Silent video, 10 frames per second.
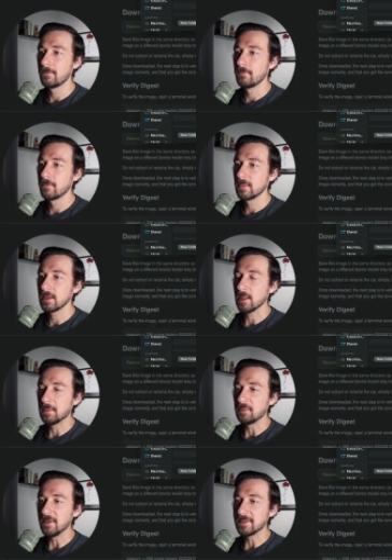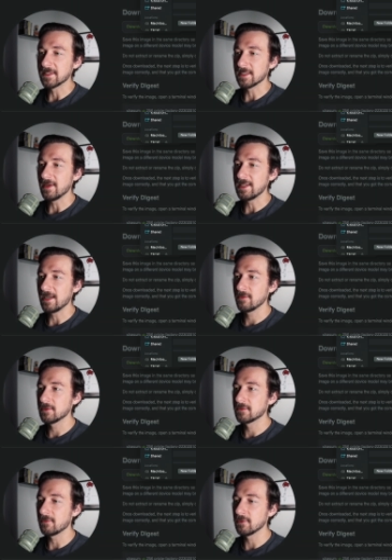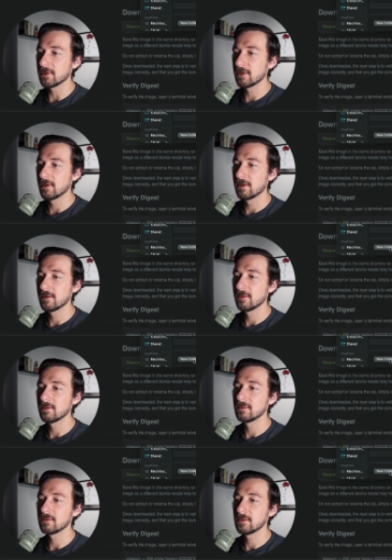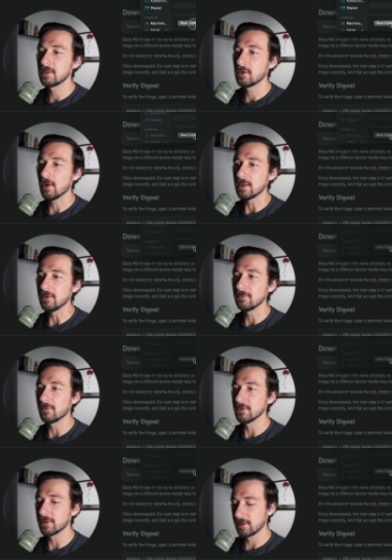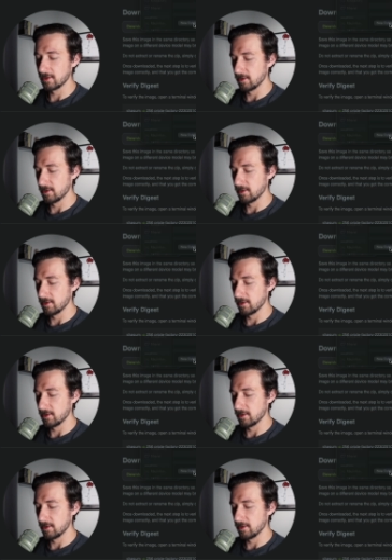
I'm gonna place this in my downloads folder, create a new folder,